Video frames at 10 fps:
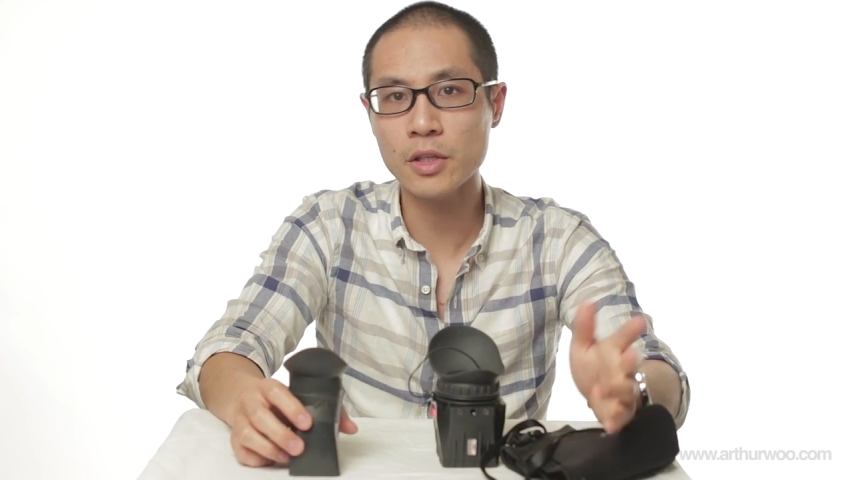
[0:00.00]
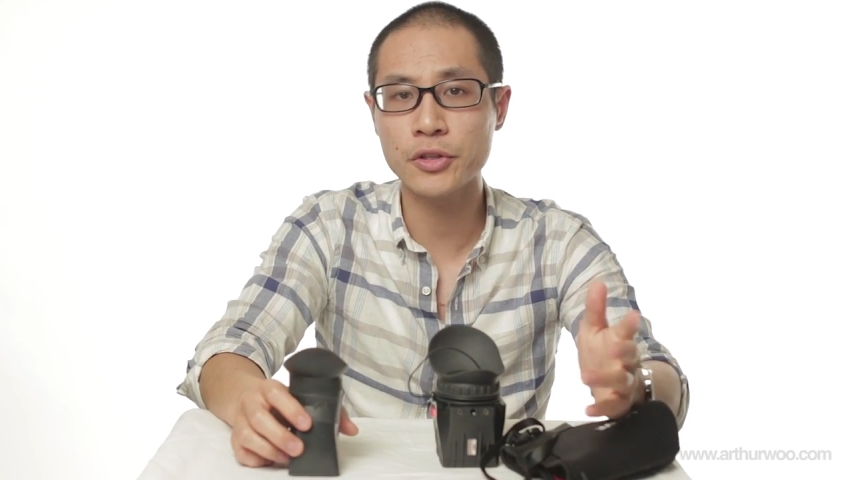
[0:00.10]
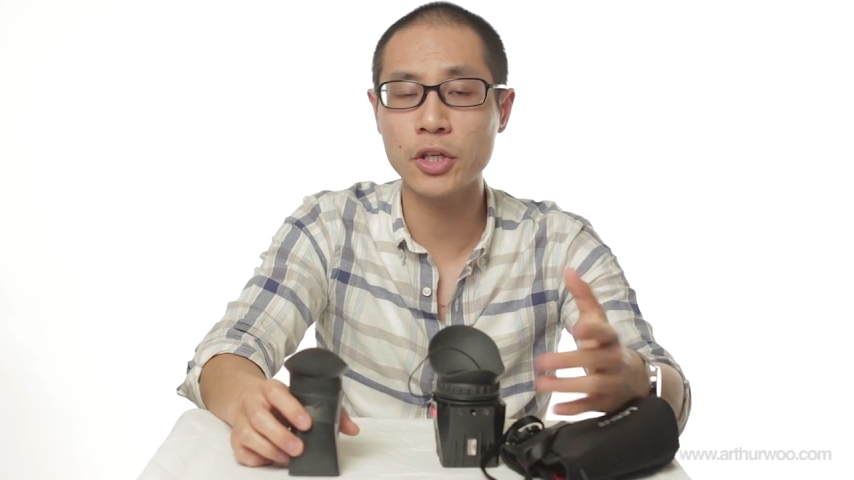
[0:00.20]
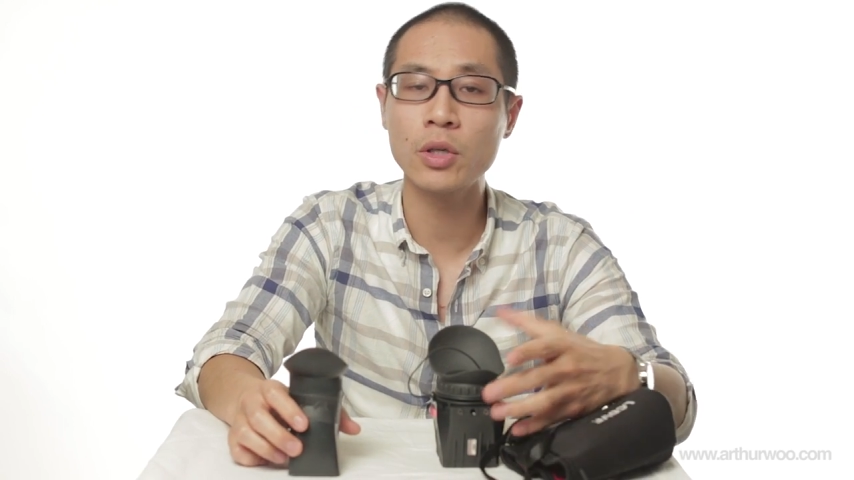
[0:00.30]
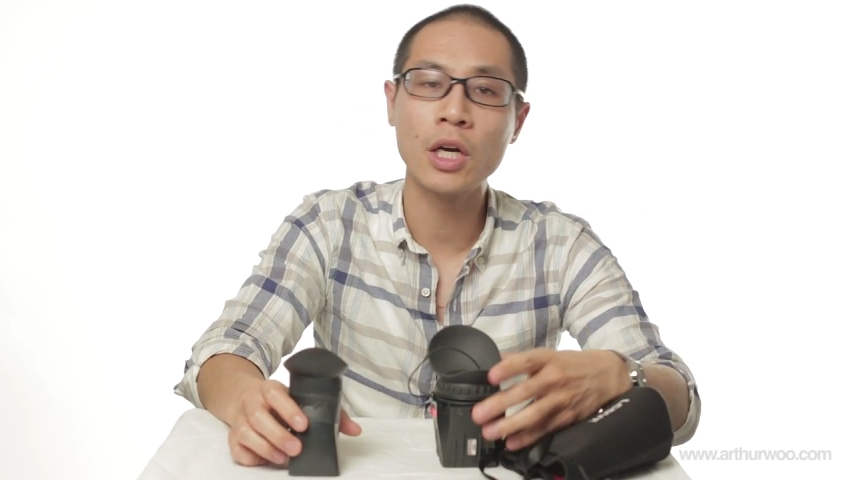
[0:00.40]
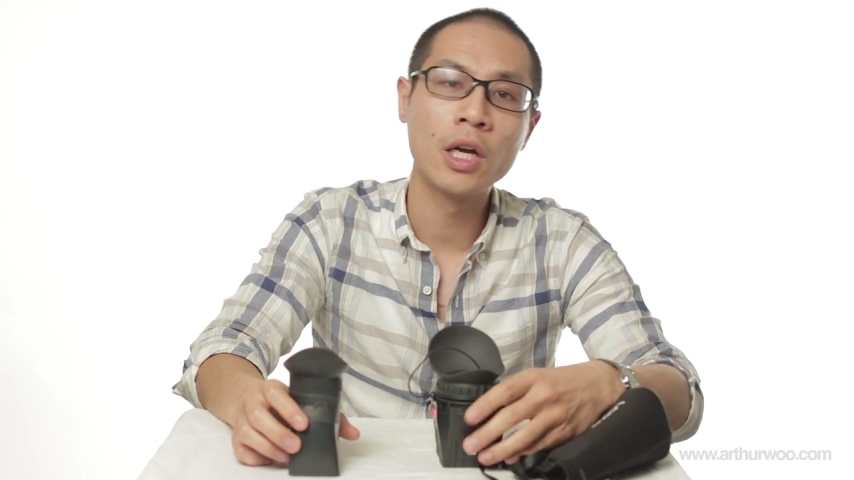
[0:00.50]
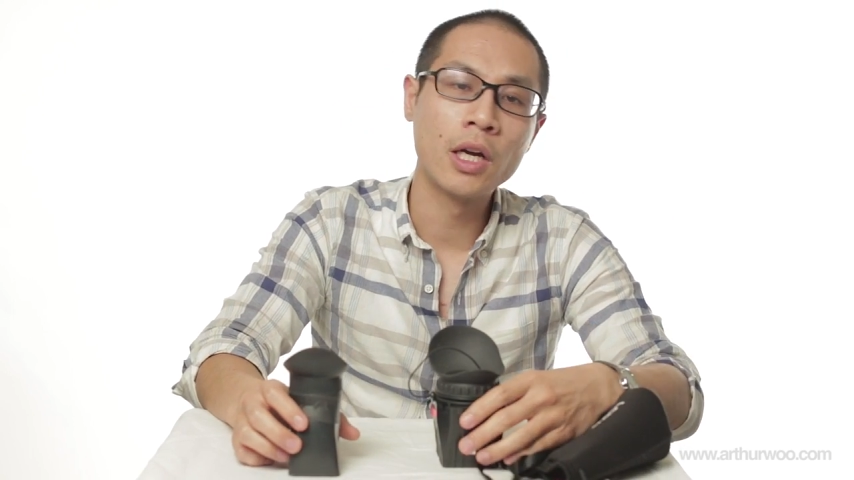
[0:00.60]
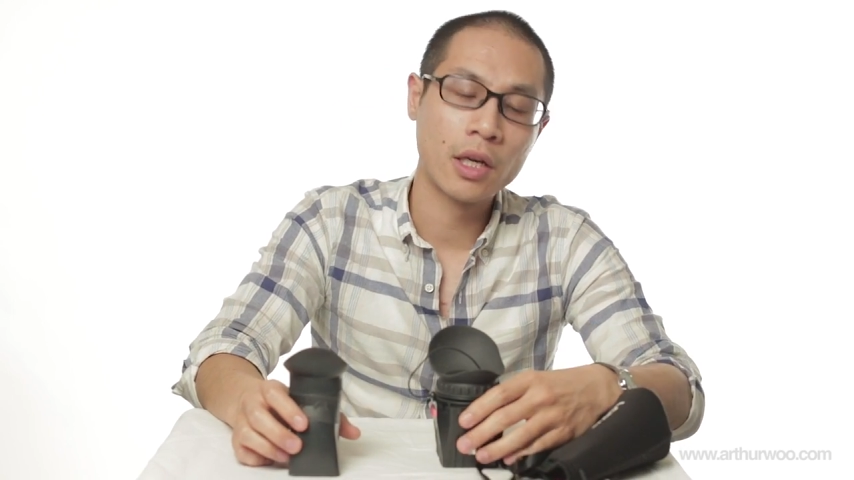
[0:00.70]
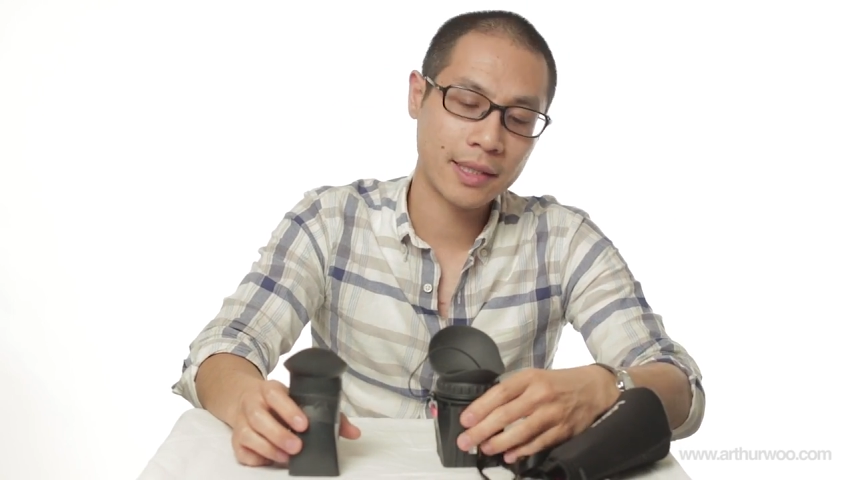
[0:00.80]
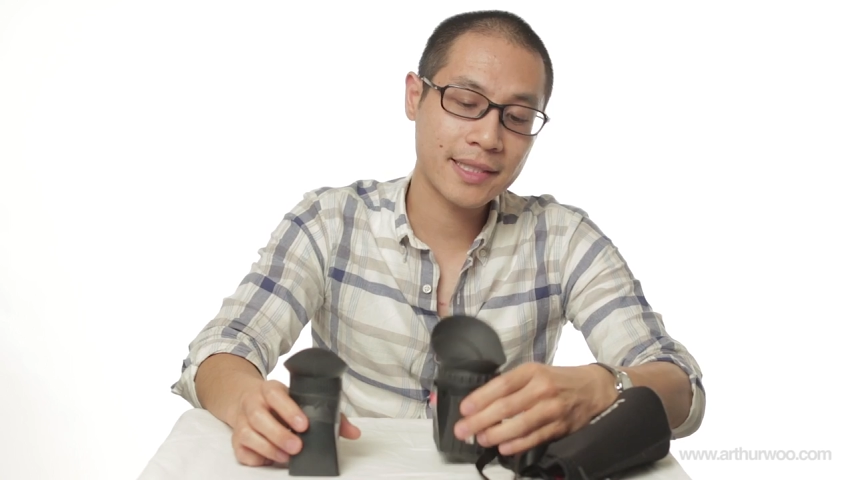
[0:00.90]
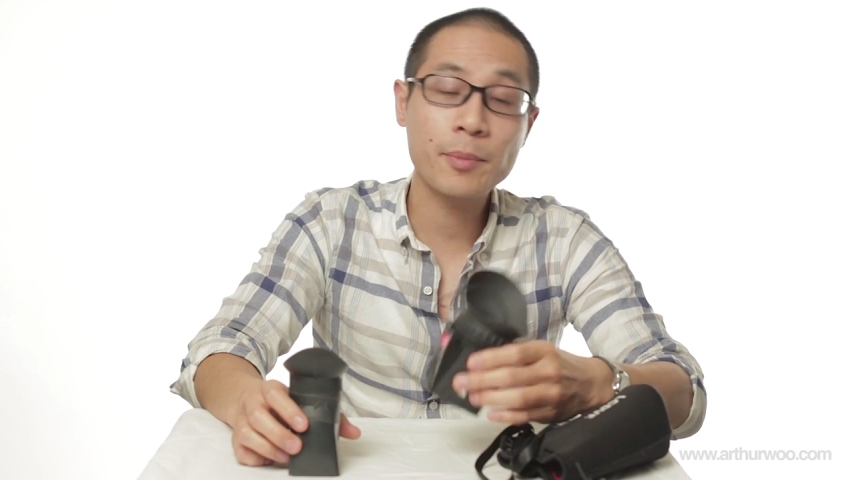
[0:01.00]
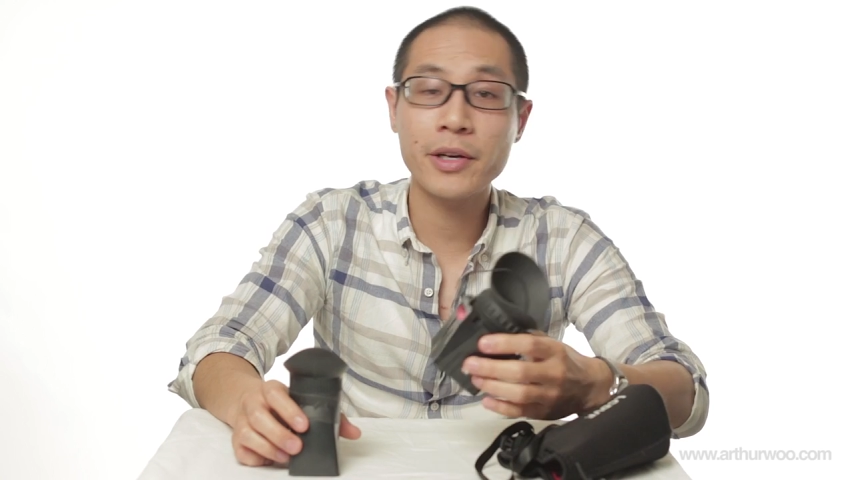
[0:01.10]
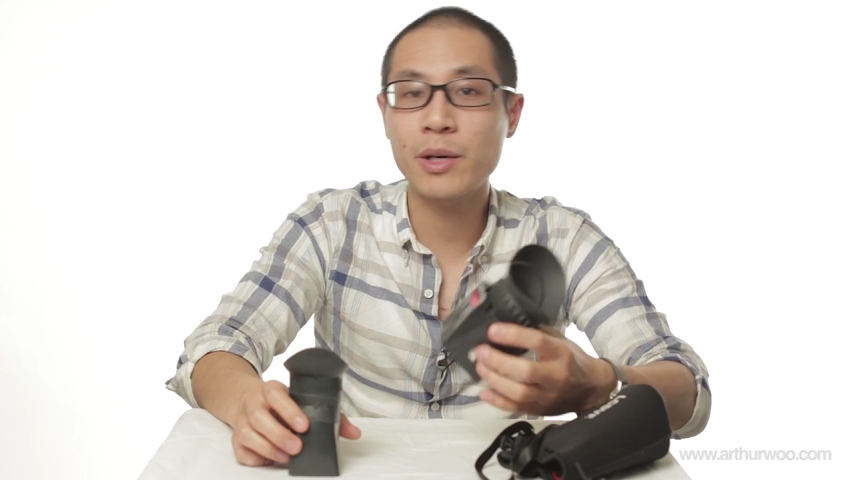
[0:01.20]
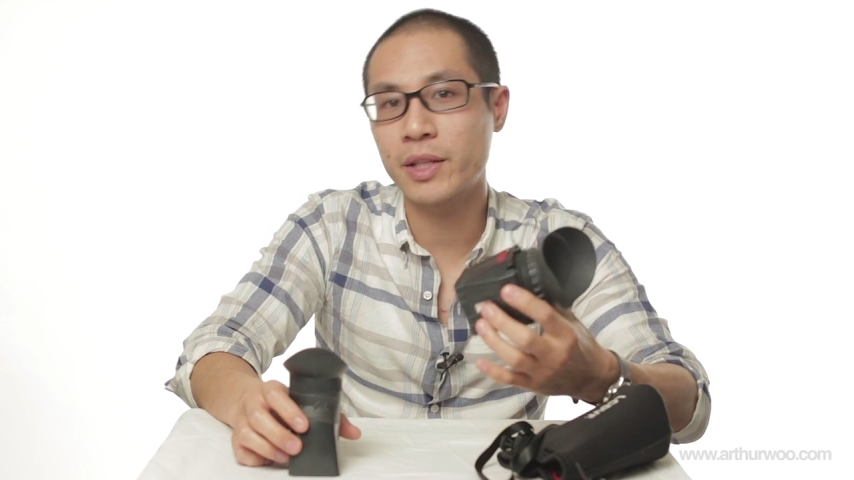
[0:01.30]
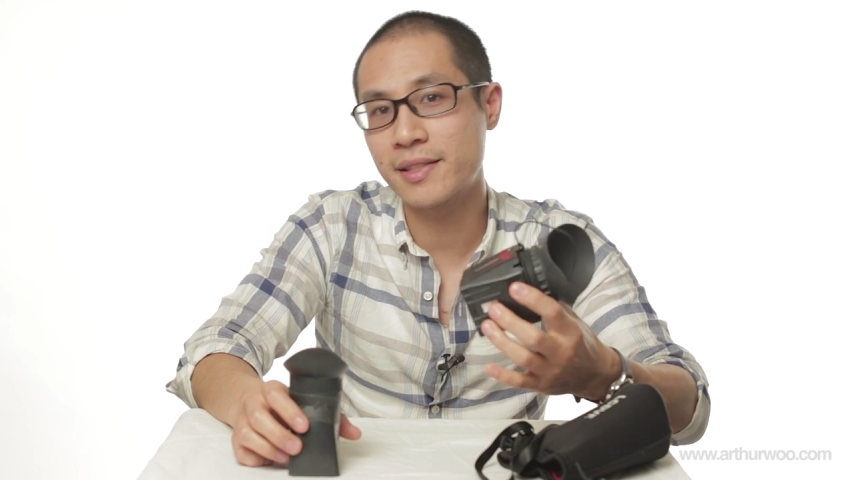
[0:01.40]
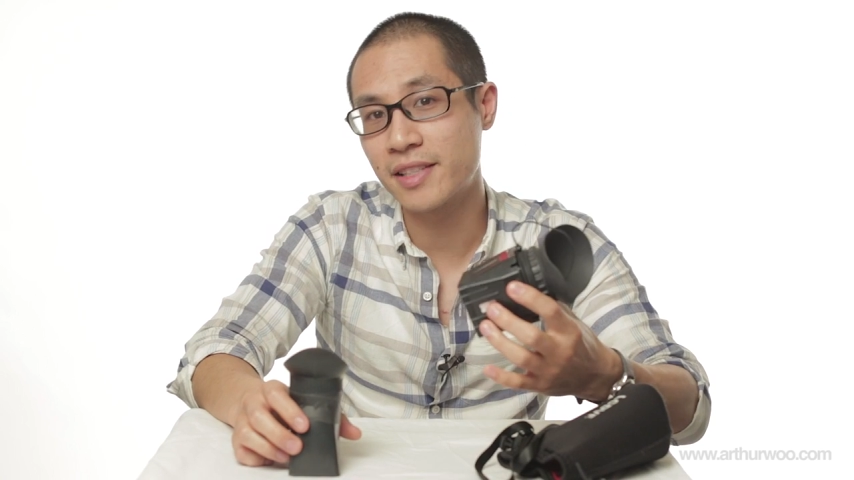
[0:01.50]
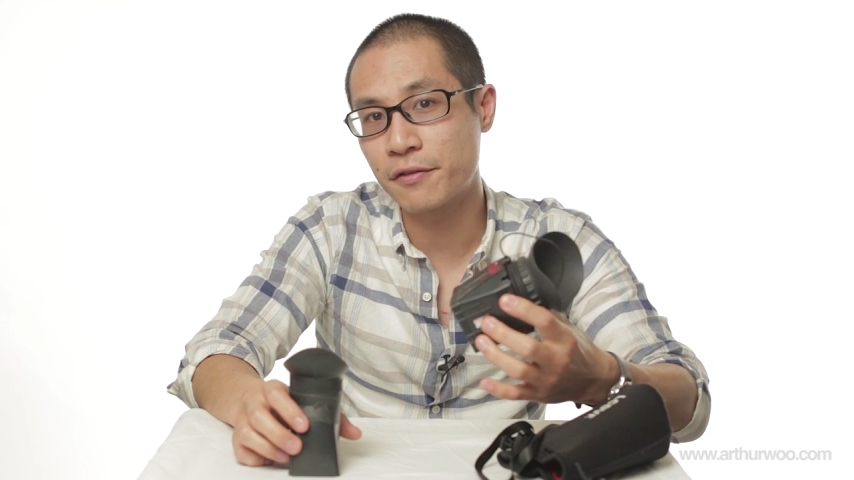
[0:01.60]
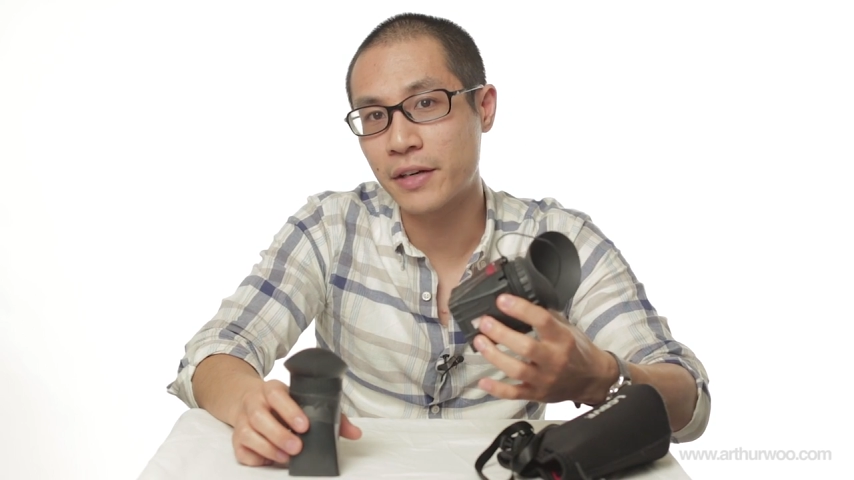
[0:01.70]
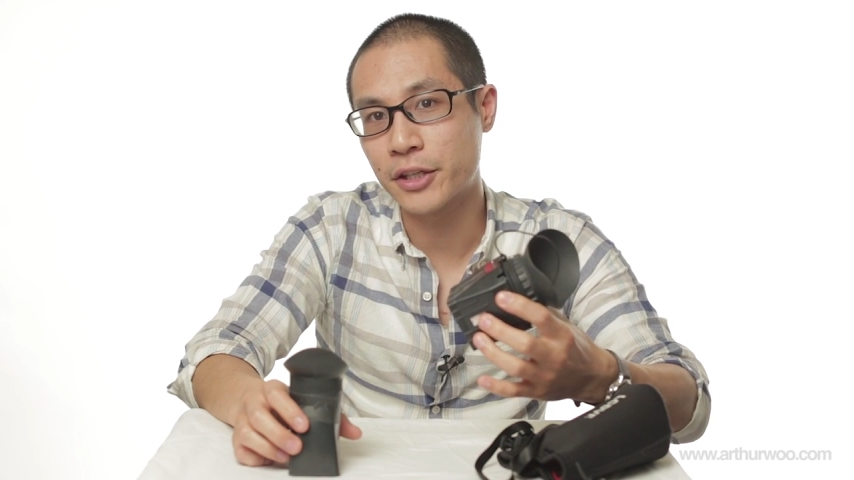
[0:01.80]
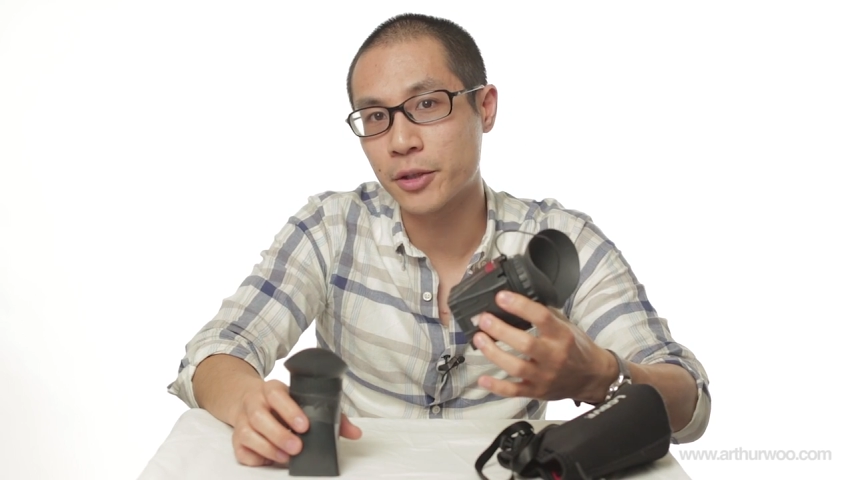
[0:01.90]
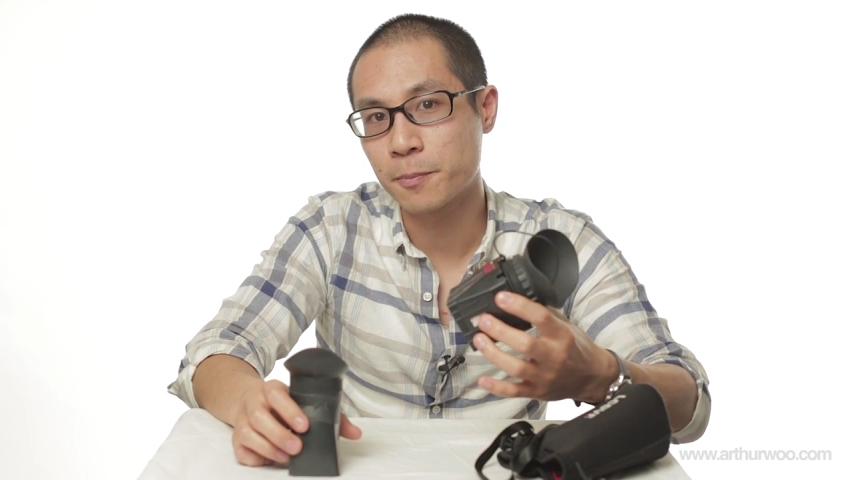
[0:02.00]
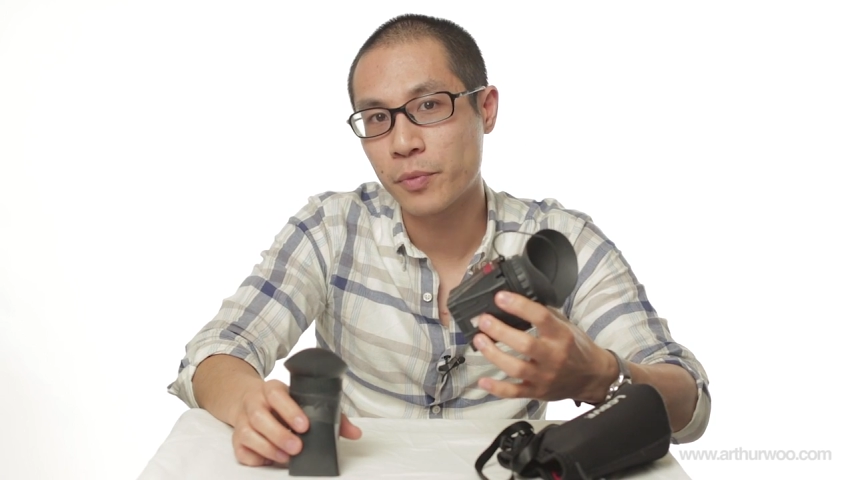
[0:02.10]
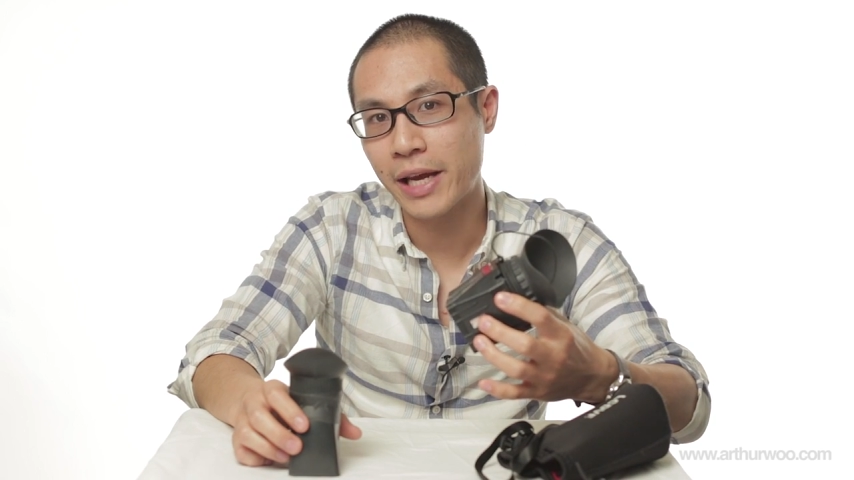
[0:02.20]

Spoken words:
So let's compare that with the Z-Finder.